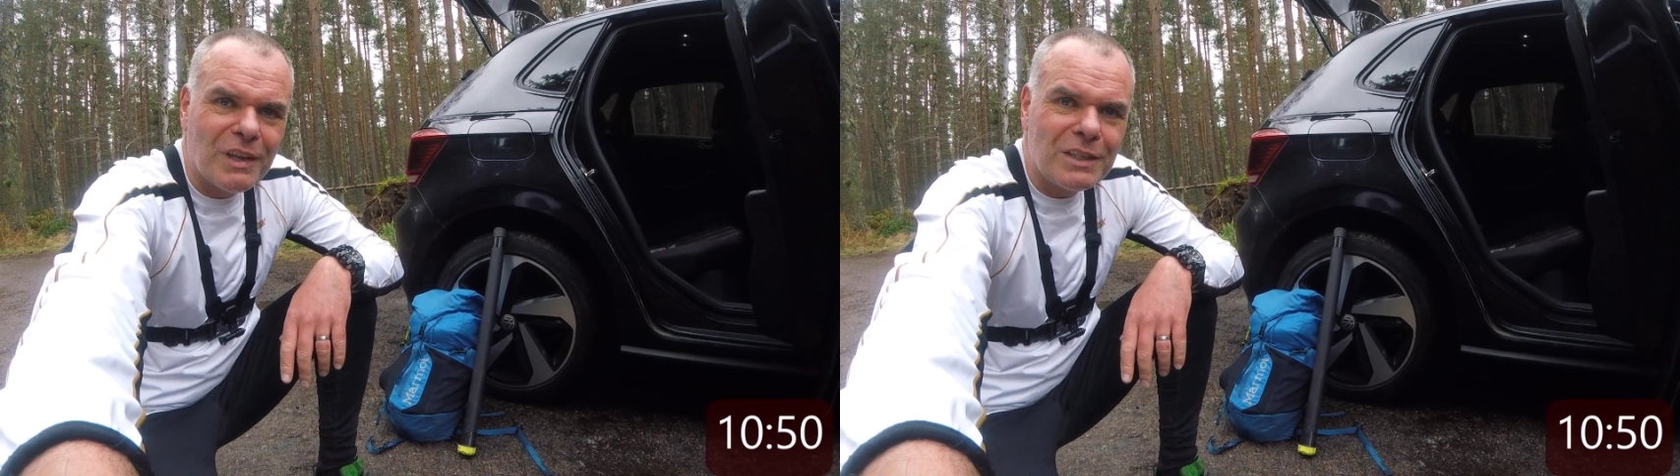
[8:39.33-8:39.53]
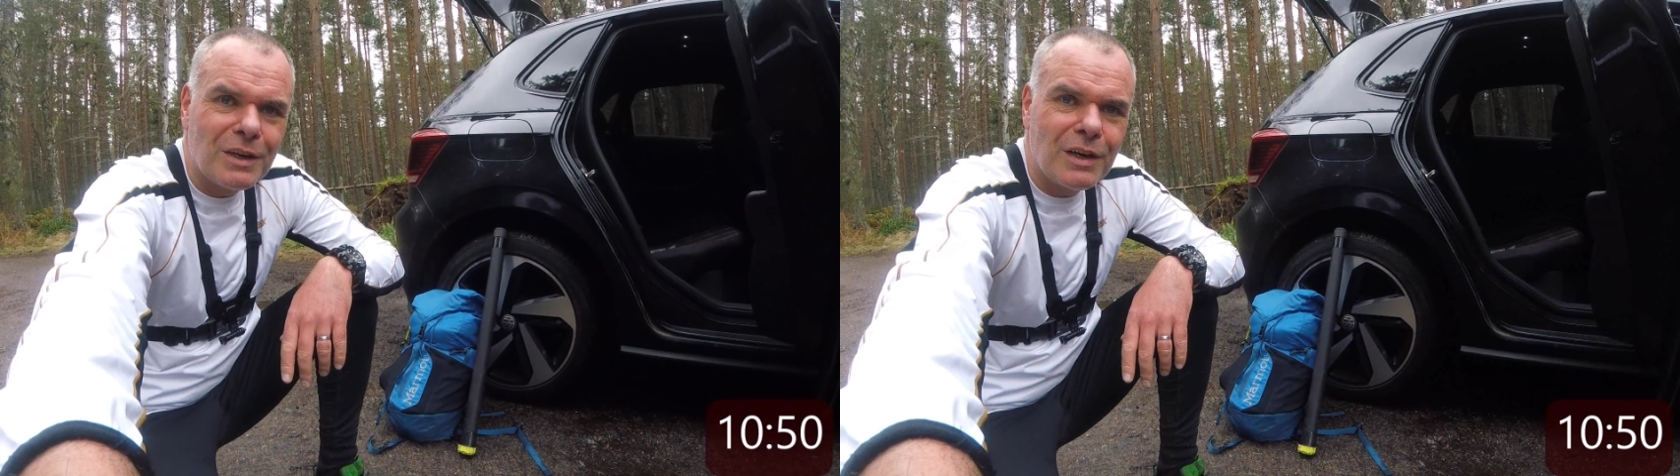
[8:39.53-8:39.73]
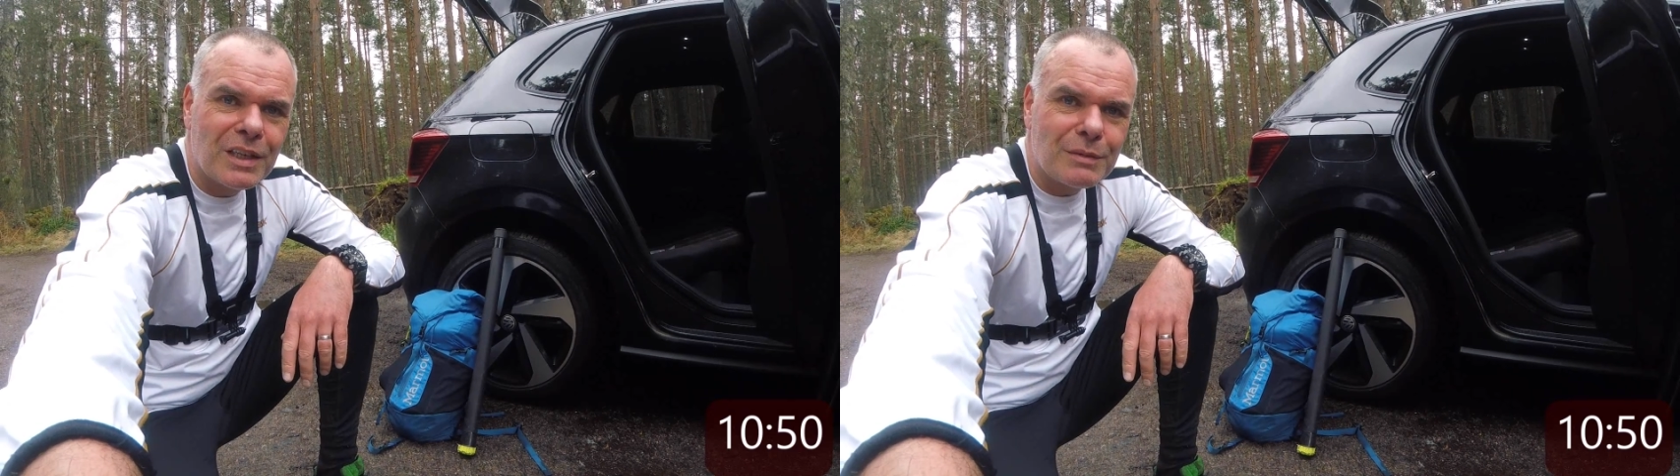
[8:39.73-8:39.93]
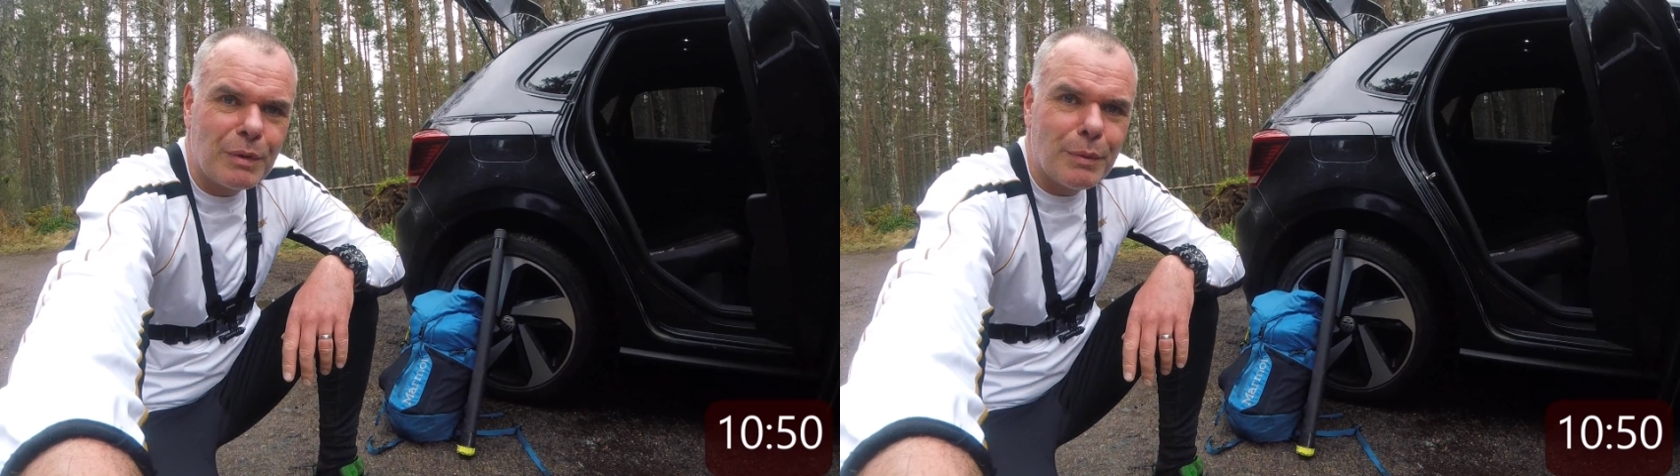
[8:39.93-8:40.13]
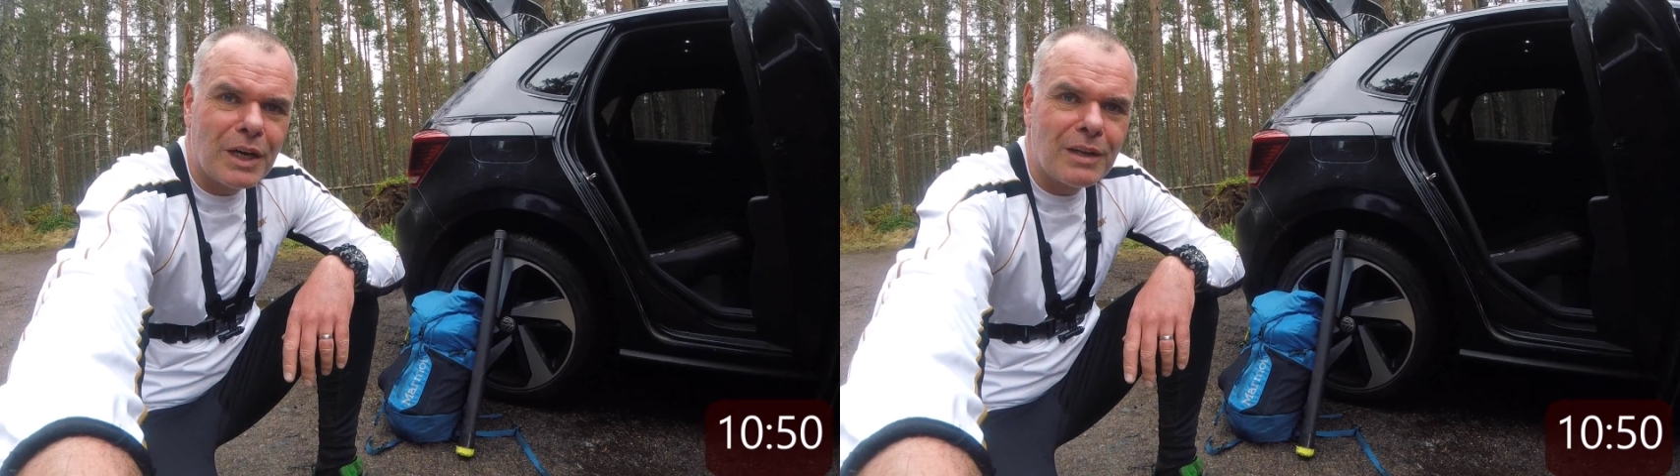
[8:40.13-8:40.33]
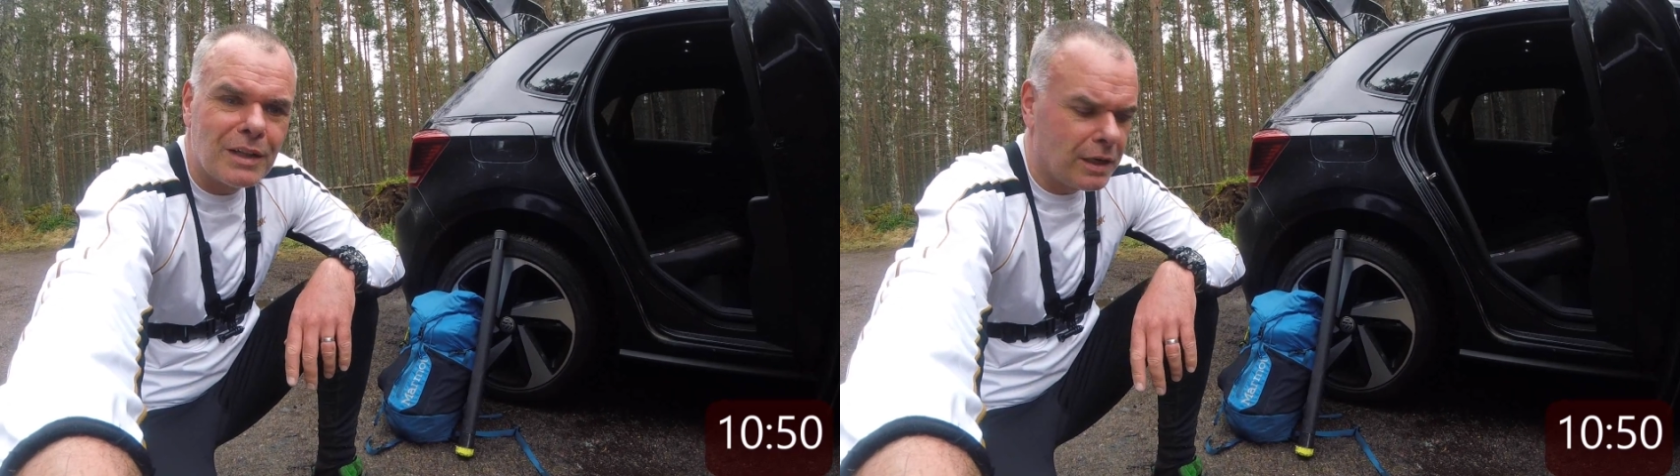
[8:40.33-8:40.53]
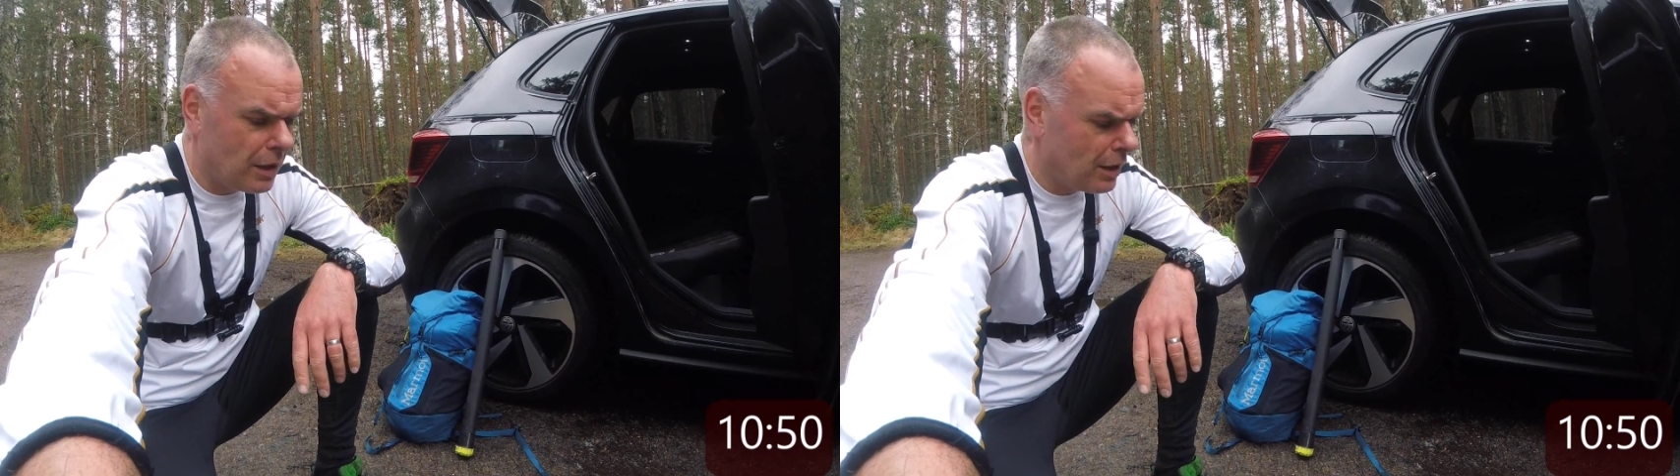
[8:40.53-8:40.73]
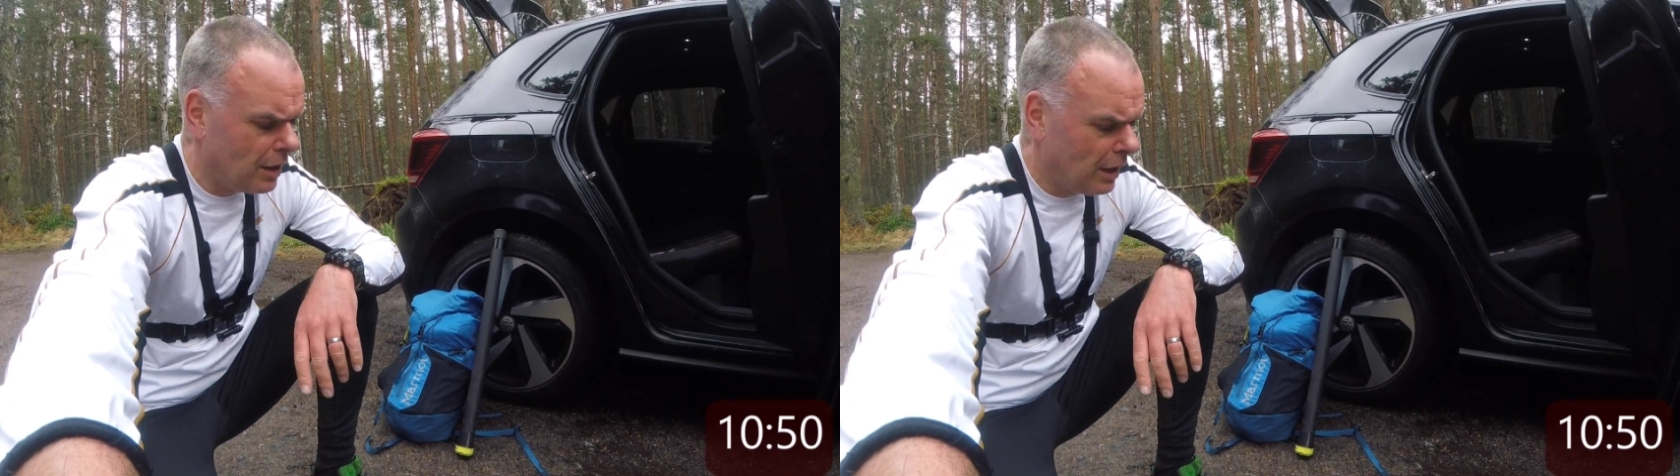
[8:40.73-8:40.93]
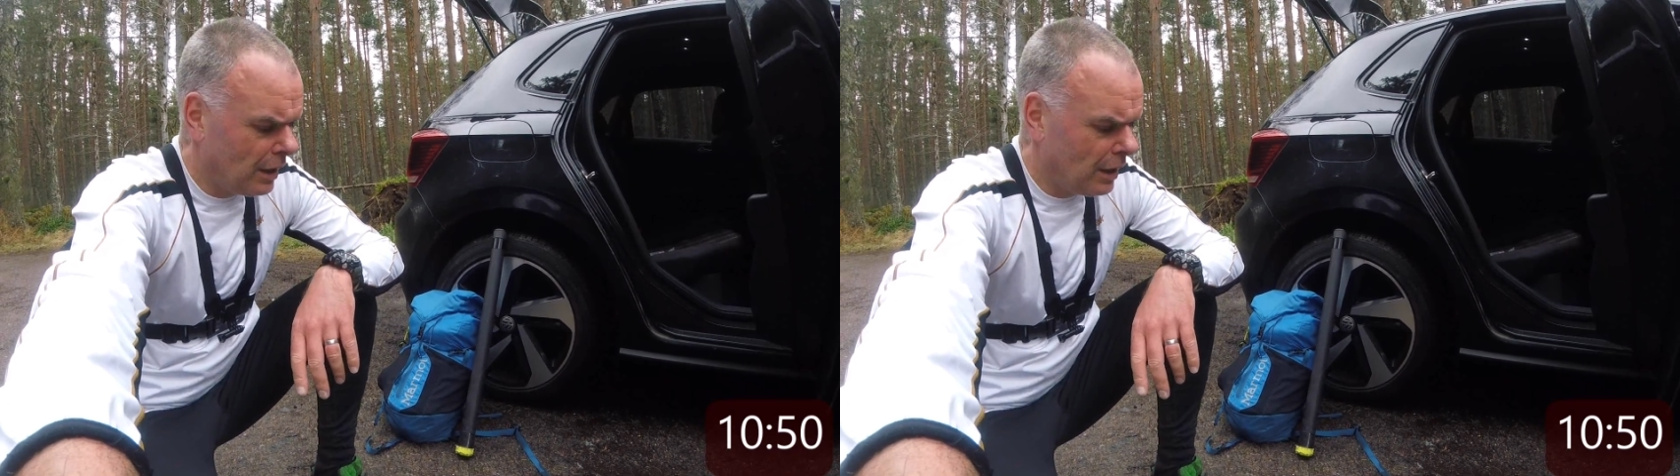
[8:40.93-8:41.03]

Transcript: later, that's me back at the car.